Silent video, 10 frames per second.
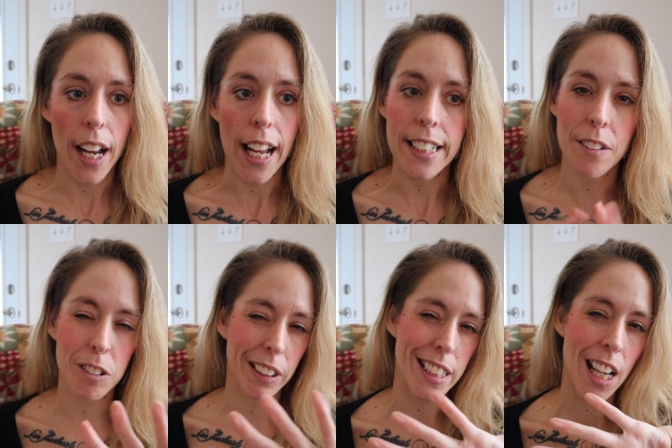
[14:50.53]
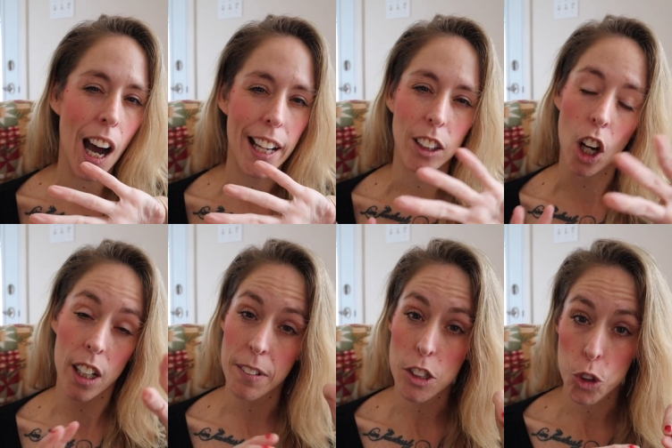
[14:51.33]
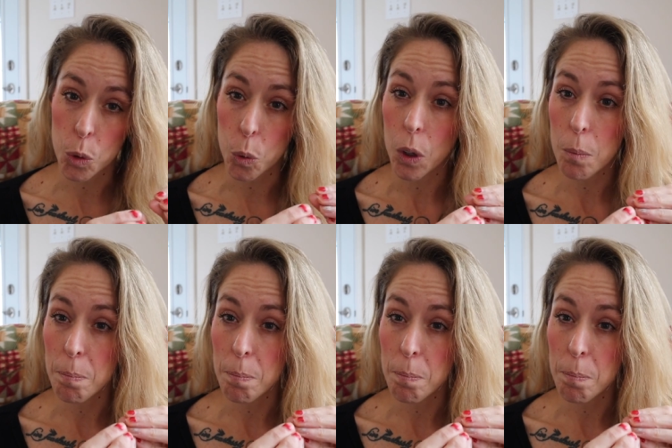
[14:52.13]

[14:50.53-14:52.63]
and I never really tied a lot of it to